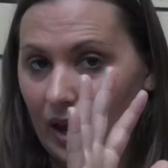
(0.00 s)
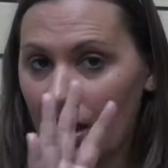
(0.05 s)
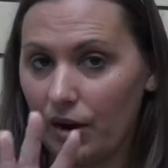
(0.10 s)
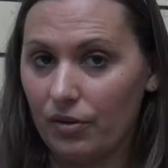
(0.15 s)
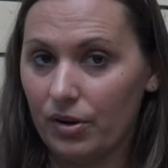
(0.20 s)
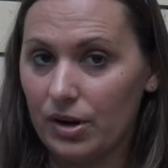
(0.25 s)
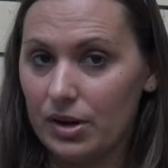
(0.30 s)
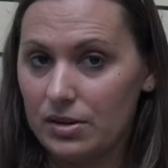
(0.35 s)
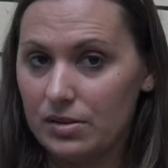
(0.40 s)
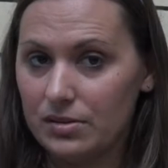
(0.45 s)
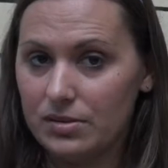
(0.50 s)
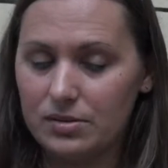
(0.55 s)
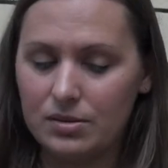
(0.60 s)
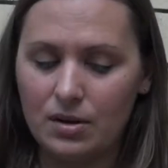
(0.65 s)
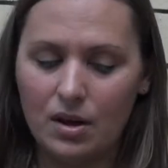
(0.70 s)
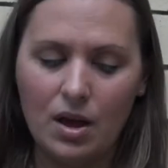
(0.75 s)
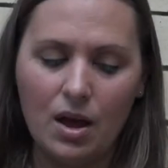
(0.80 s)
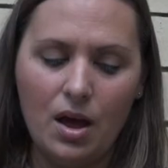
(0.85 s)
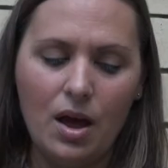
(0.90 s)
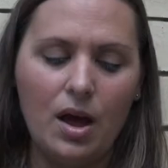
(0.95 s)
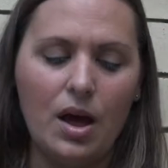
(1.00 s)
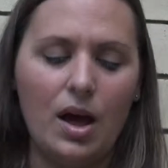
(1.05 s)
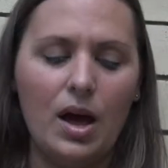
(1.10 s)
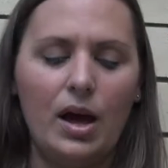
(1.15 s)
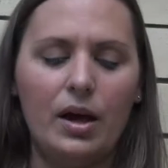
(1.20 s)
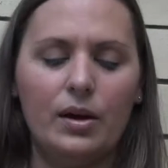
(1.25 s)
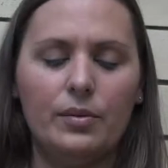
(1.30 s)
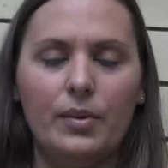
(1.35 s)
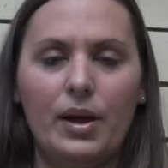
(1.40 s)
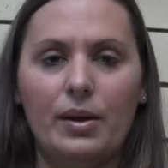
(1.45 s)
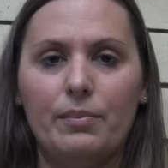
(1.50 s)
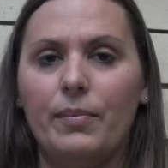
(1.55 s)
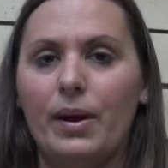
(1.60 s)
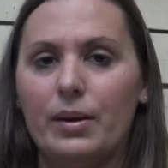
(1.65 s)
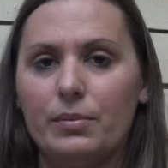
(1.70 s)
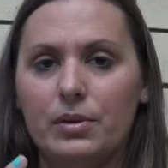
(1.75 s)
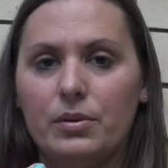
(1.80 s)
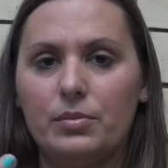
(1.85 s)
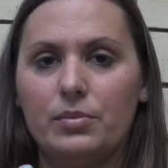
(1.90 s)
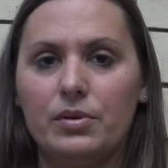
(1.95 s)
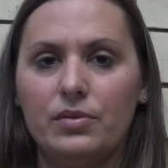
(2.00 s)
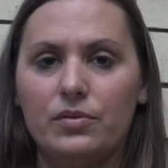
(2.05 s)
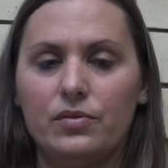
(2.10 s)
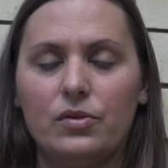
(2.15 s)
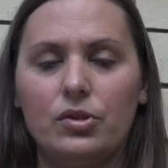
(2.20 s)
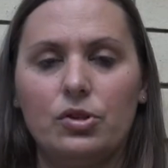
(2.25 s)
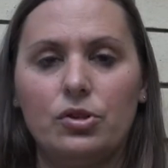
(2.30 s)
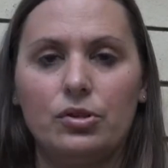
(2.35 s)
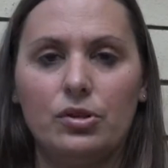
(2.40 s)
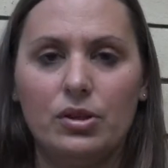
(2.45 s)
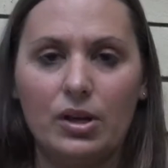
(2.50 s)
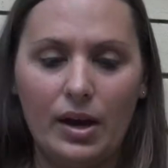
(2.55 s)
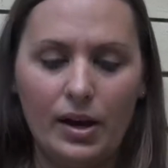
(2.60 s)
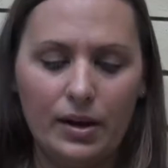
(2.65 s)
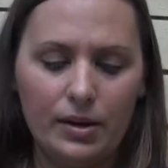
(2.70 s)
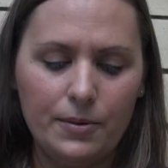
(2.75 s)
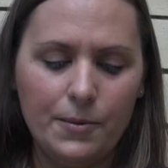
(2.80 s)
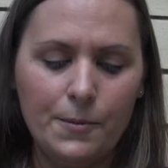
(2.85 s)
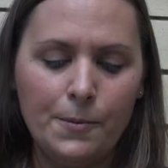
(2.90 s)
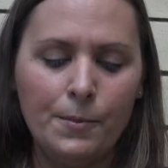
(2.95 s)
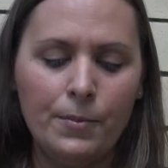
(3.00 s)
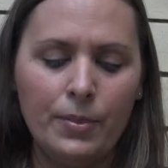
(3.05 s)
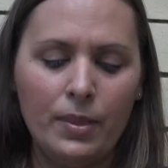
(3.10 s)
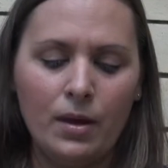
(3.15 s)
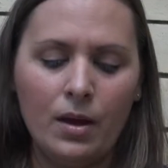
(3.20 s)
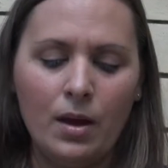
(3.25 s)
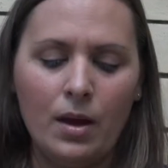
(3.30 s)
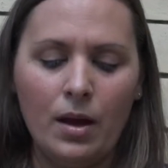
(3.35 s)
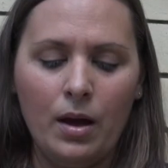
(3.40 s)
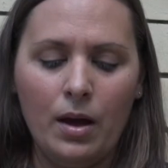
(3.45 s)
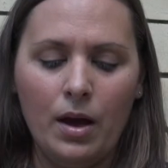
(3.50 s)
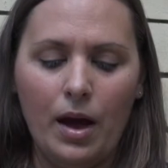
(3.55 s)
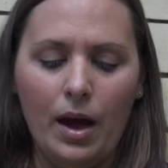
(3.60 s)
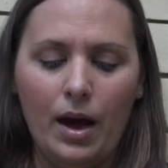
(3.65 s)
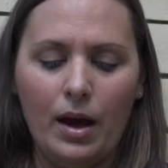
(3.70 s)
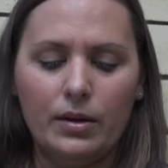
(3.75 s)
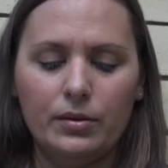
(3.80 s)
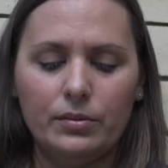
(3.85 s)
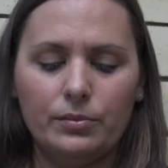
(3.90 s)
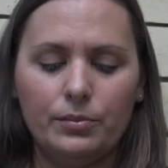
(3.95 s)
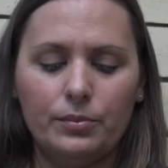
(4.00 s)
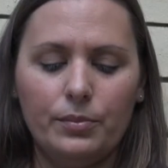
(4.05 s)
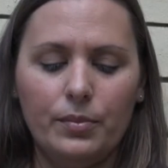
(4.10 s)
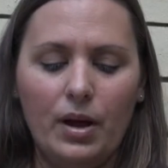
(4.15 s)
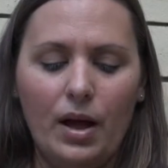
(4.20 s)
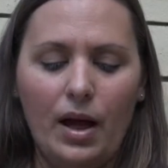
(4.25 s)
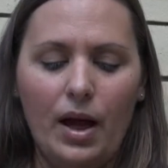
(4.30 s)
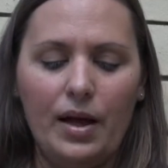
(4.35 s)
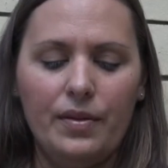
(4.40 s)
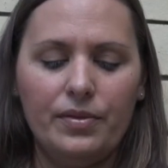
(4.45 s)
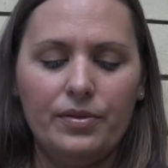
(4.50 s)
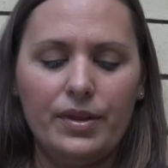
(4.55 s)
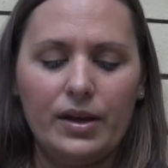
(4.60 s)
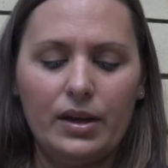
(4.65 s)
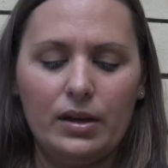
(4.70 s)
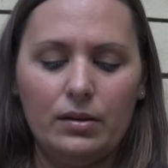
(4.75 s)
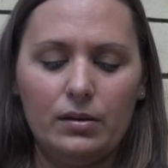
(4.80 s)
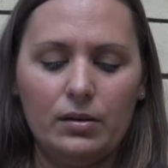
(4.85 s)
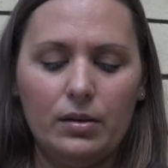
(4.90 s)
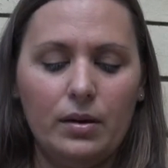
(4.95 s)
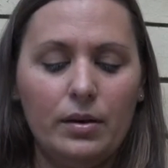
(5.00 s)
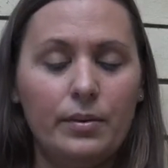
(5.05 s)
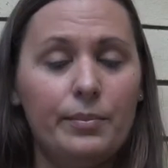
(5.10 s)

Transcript: areas and maybe a bit of the UK. And then